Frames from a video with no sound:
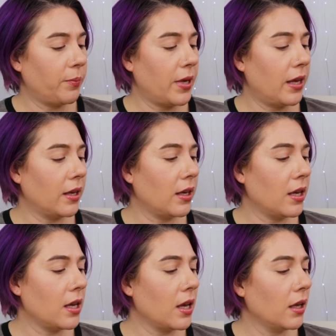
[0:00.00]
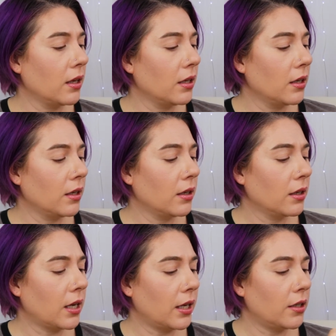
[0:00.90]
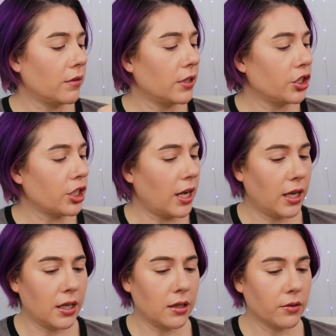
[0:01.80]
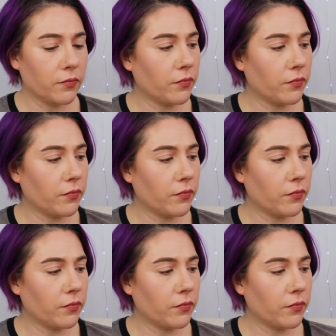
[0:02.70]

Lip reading: pinky kind of shade.